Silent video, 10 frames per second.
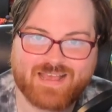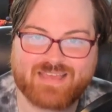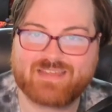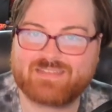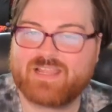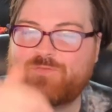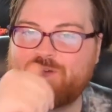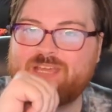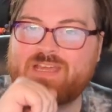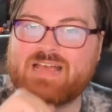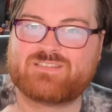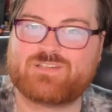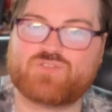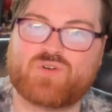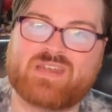and I'd love for you guys to
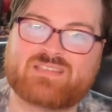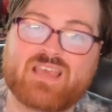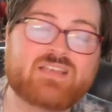join us,